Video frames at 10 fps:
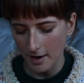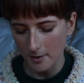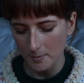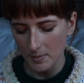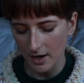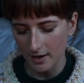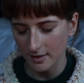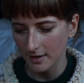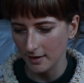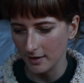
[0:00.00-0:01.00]
I
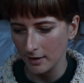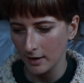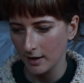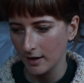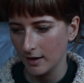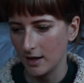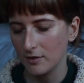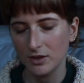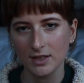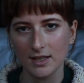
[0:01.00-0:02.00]
think
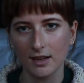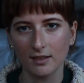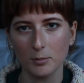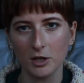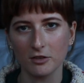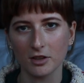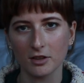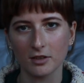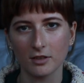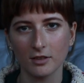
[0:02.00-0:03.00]
gift knitting is a bit of
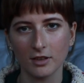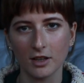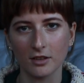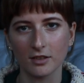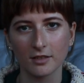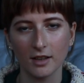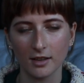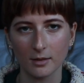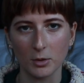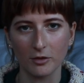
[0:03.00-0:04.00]
a, yeah,
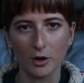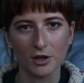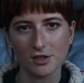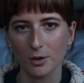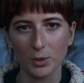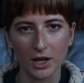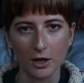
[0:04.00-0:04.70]
it's a bit of a hot topic.